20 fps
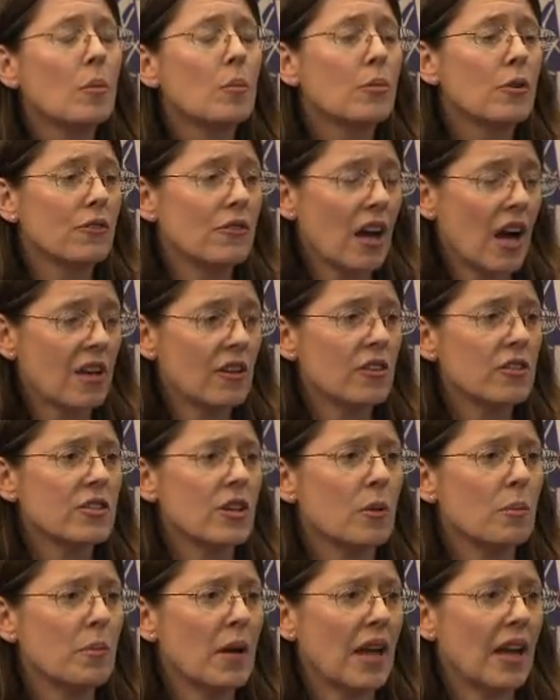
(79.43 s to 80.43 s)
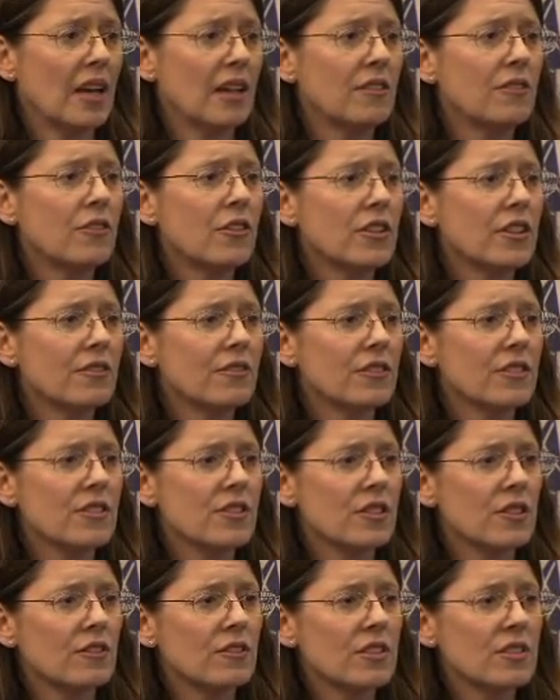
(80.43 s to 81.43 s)
providers are paid for different
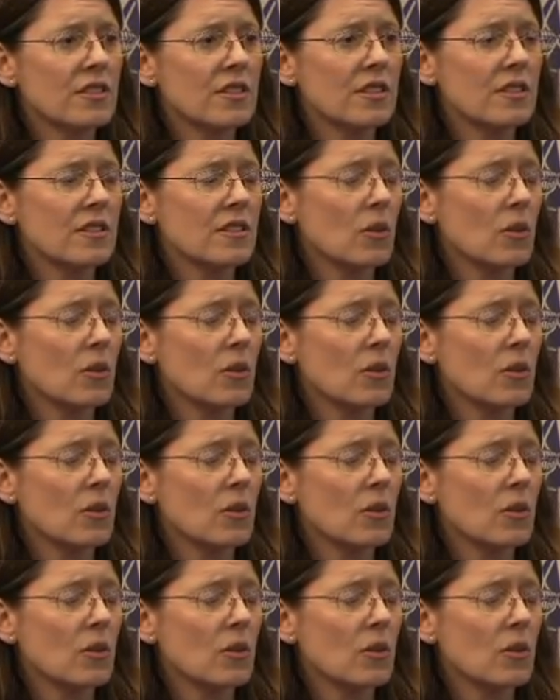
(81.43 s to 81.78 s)
services.